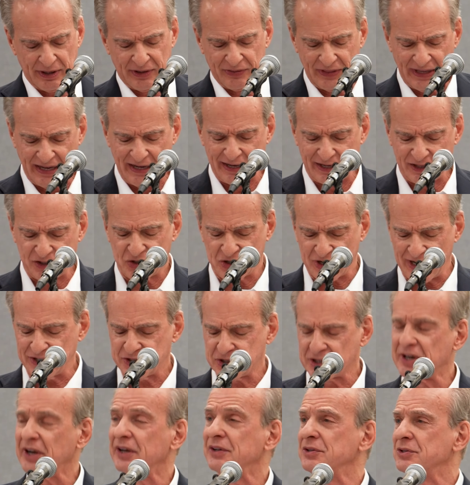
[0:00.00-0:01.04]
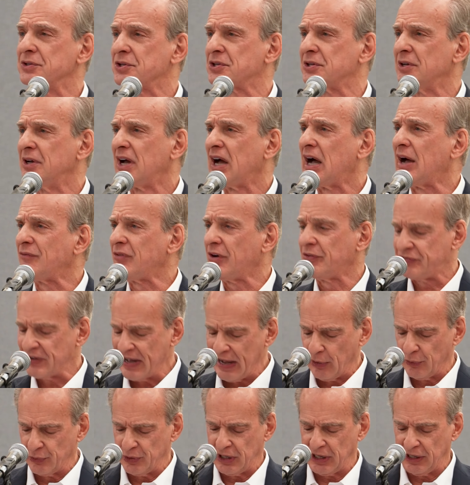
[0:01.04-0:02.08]
the existence of a
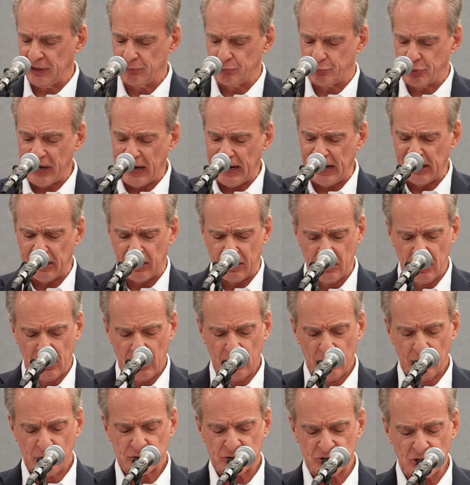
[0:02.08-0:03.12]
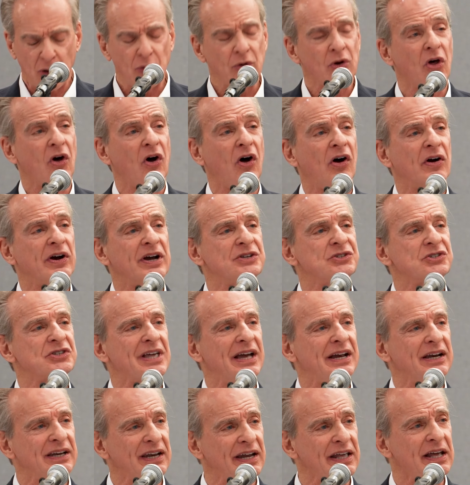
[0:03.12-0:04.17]
founding pair so long as
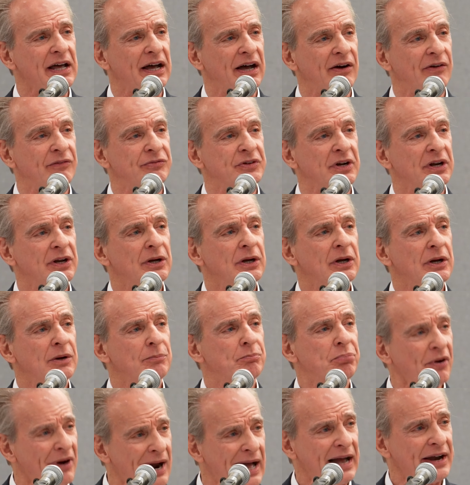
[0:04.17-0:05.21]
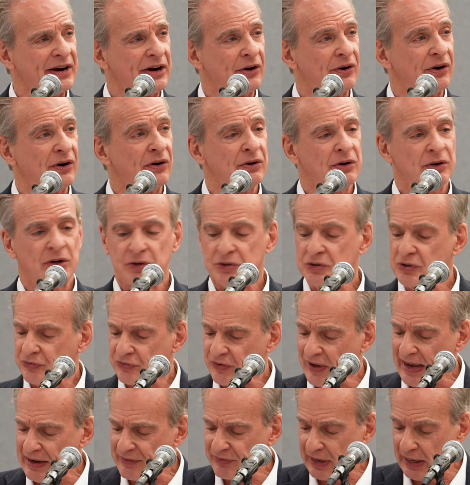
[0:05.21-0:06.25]
they lived prior to
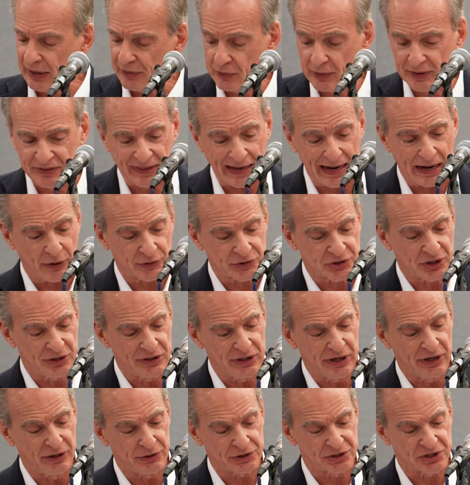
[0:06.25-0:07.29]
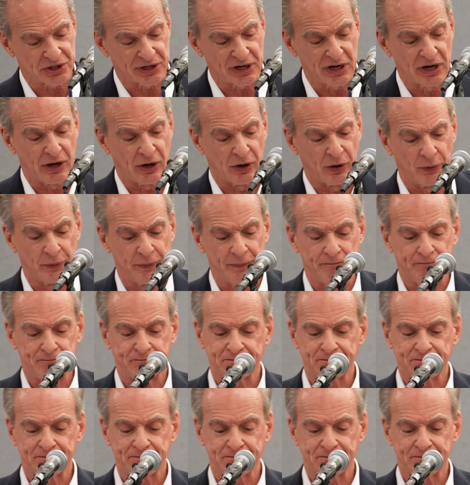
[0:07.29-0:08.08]
500,000 years ago.